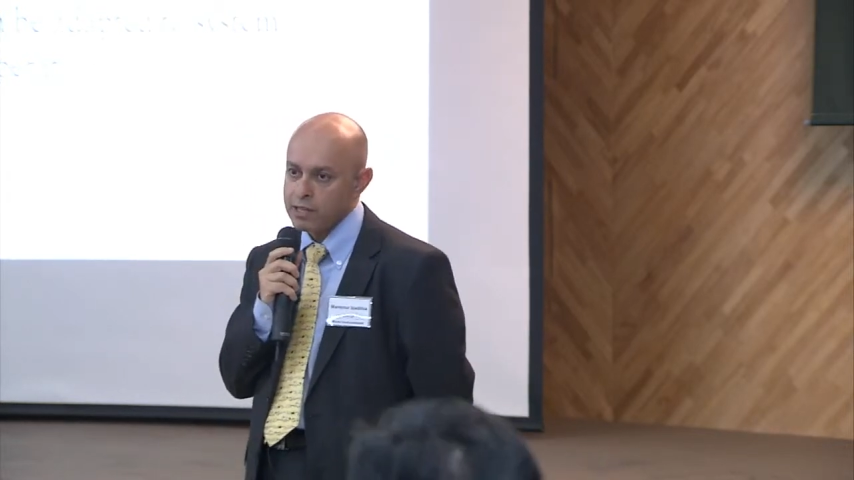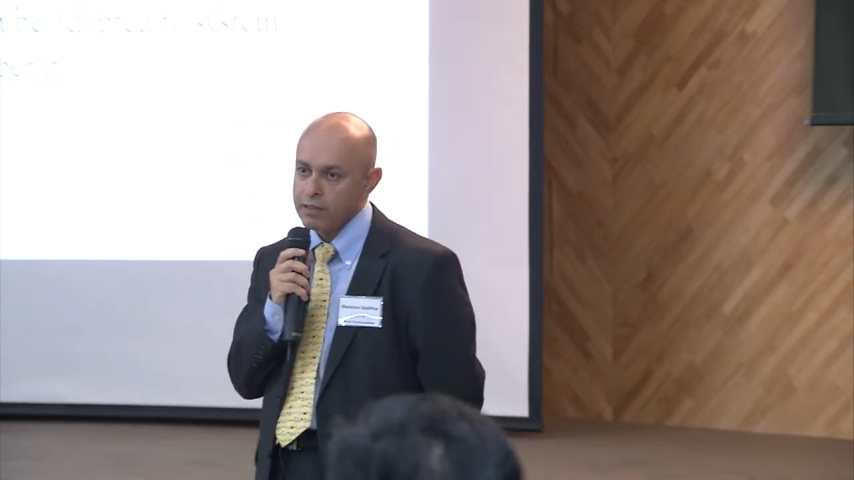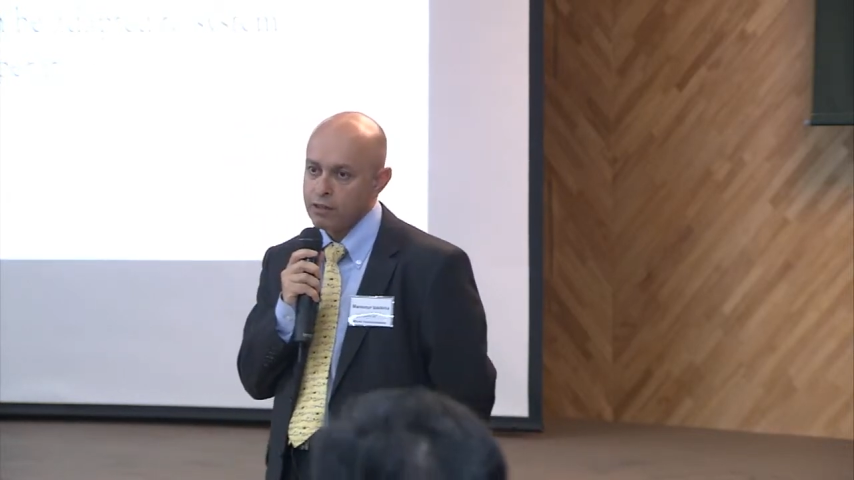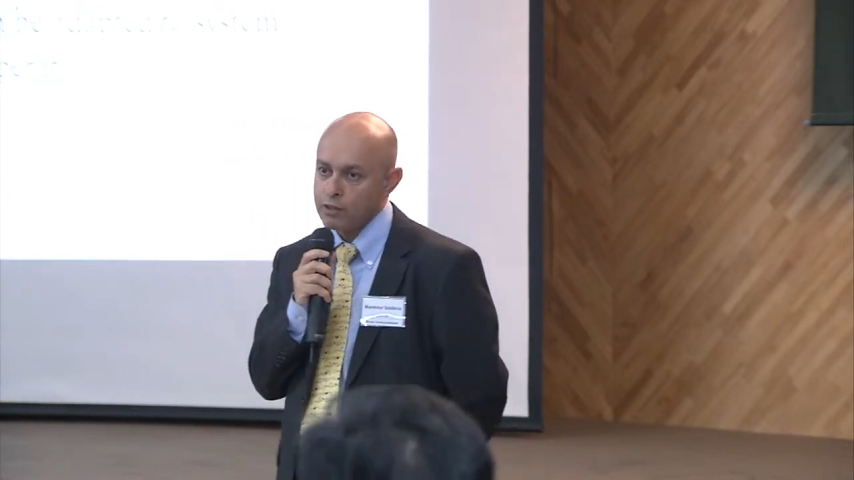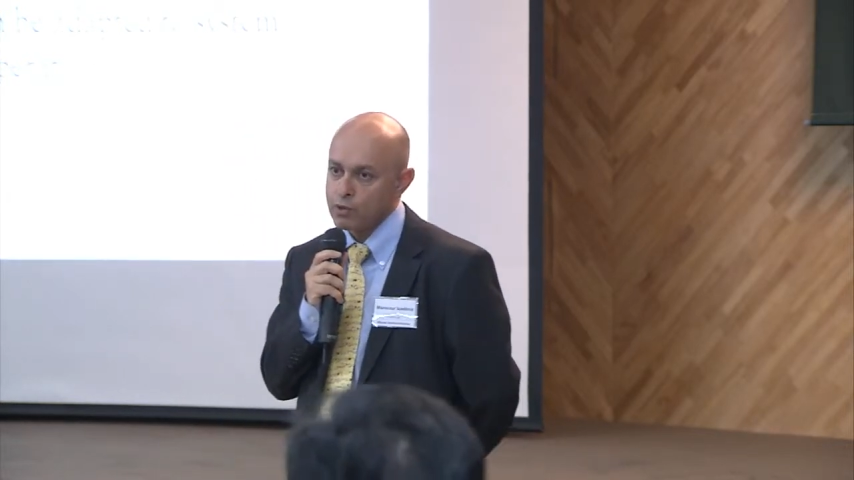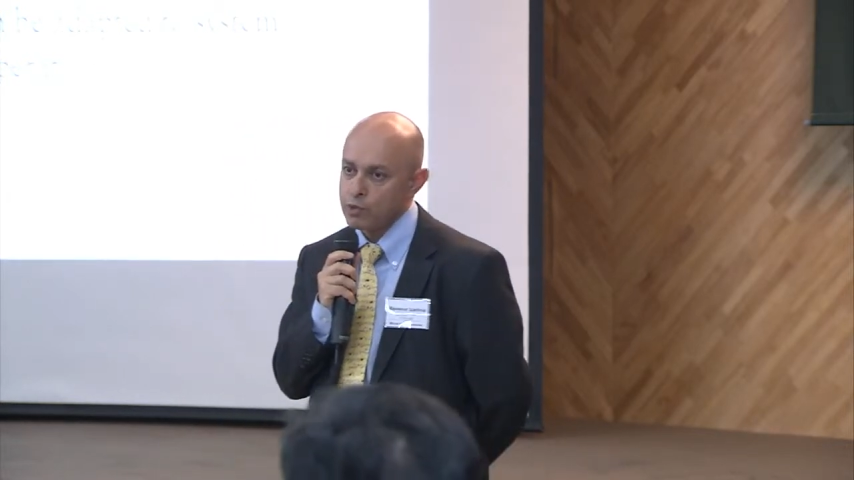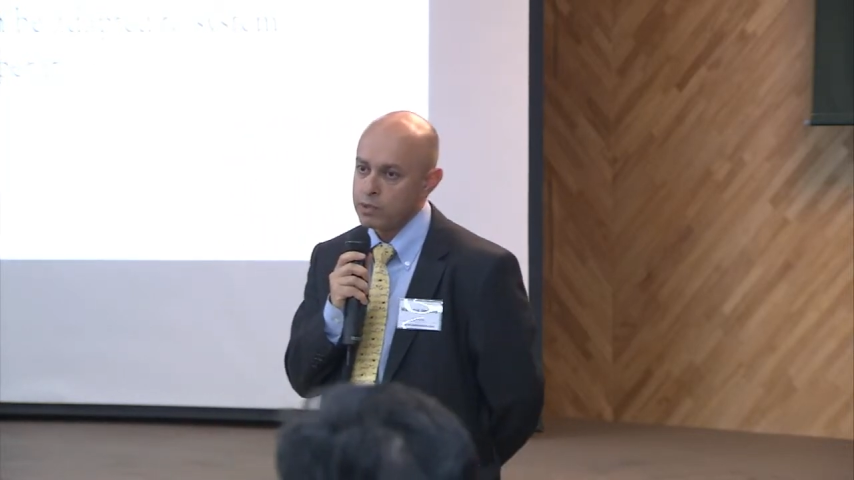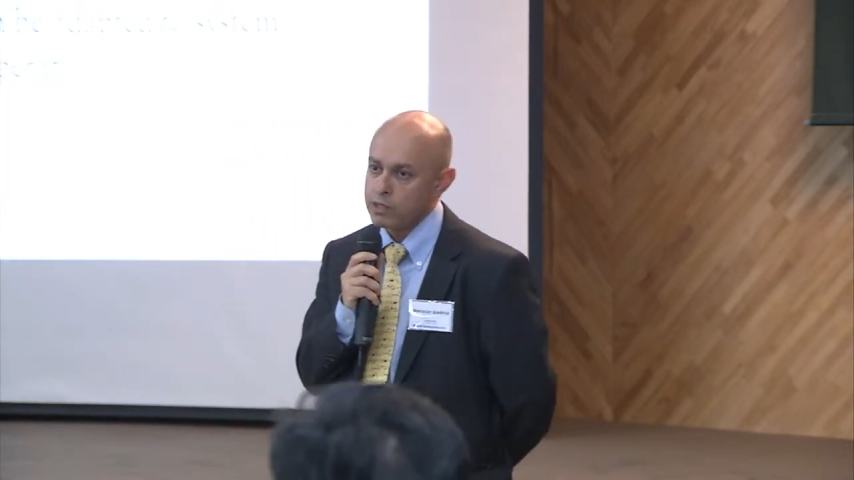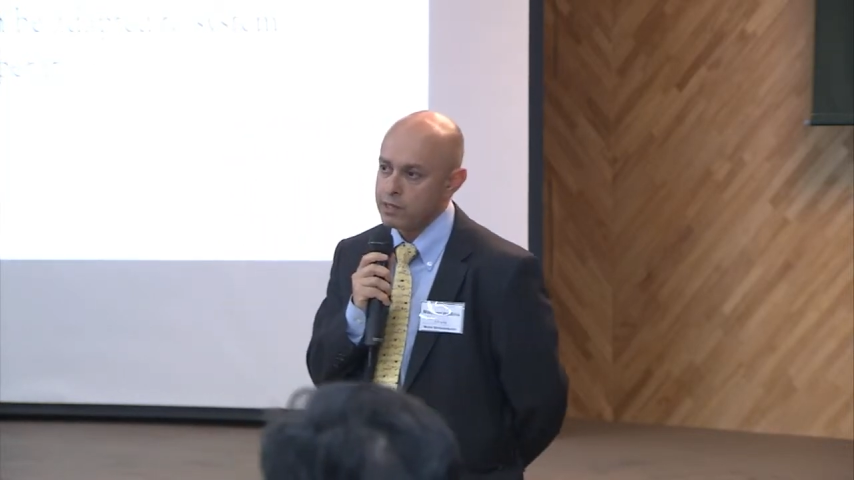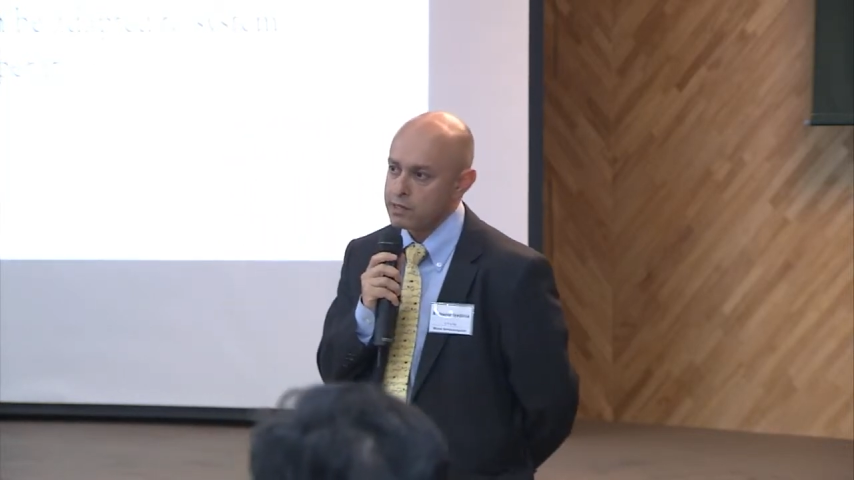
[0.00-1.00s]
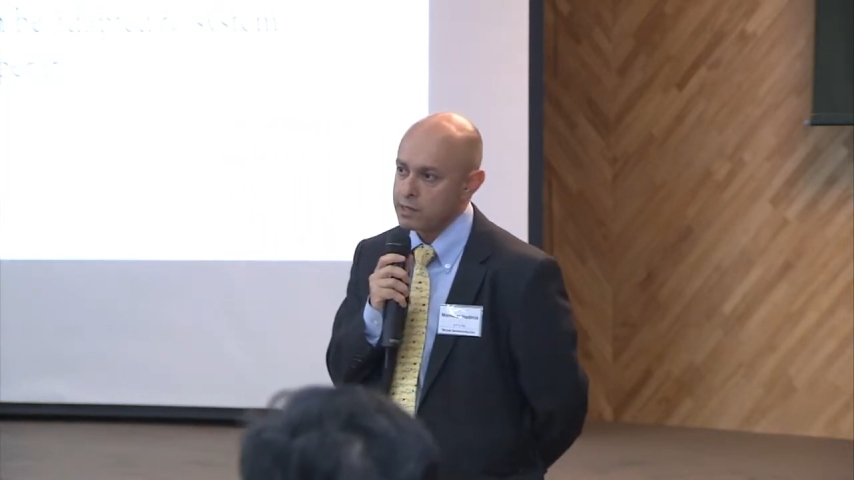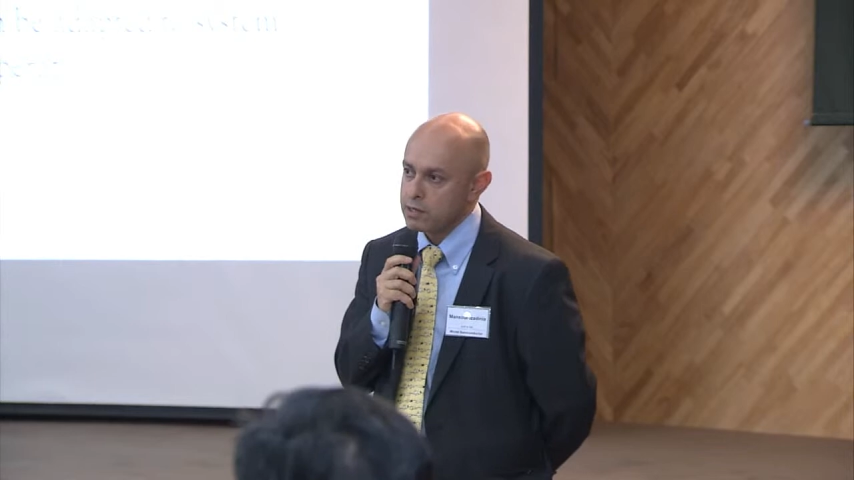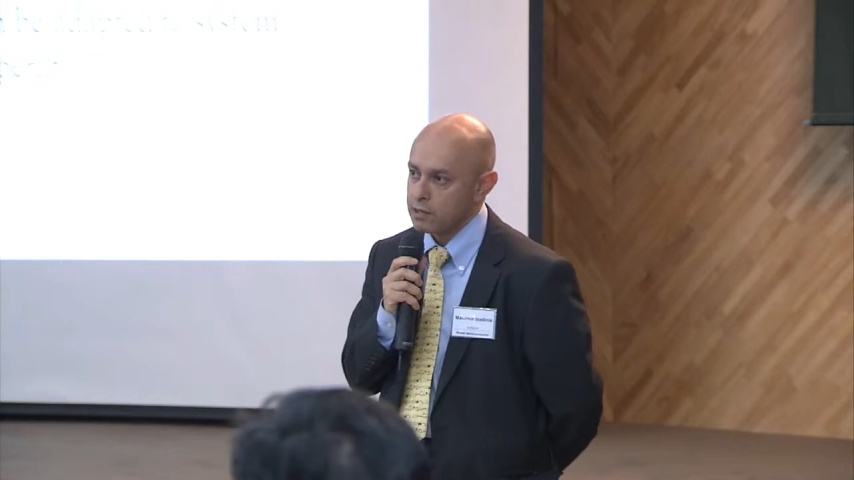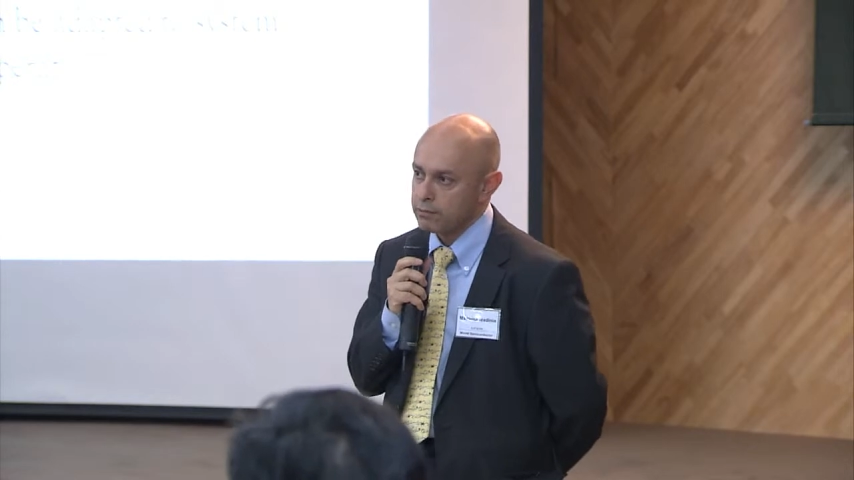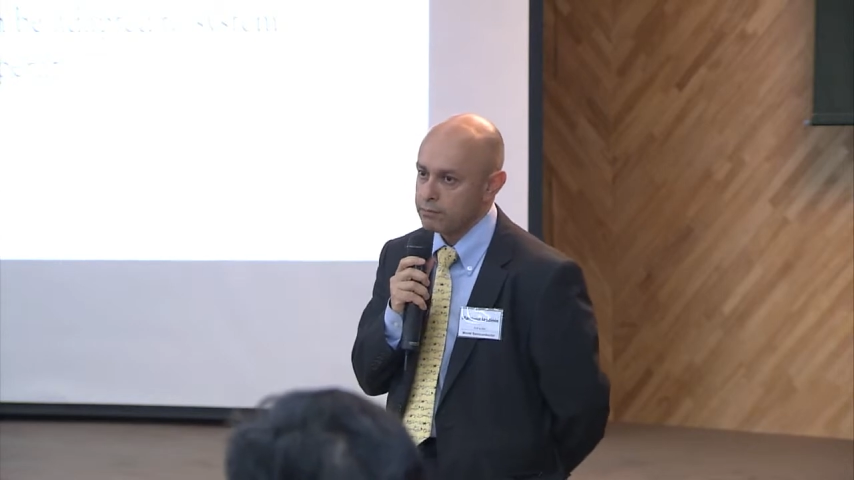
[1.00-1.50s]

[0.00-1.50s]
that are used within a system.